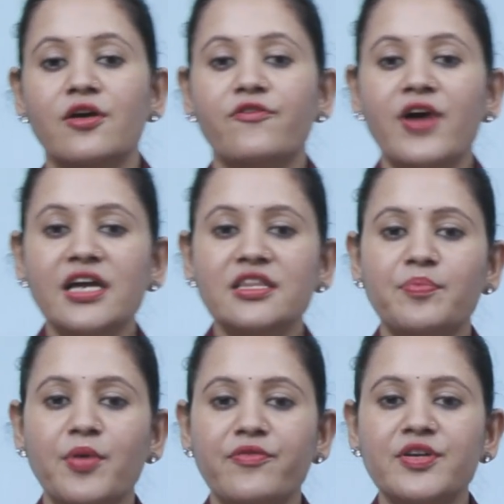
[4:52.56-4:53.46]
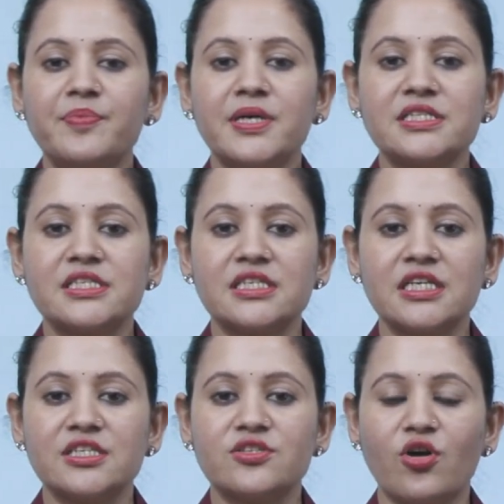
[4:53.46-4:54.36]
Find the profit
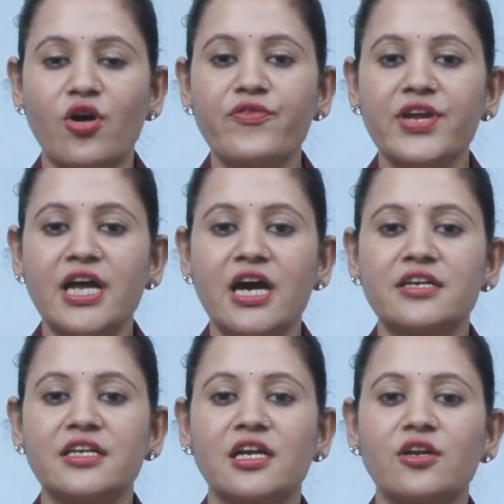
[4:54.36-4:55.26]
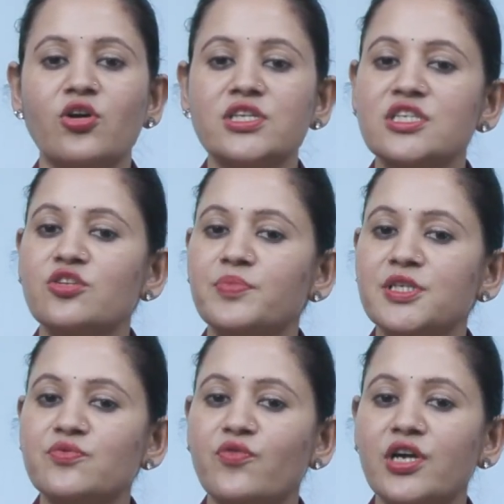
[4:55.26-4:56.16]
percentage of an article costing
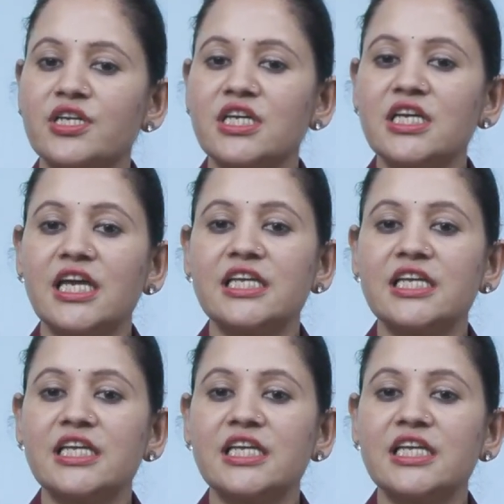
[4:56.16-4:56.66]
rupees 40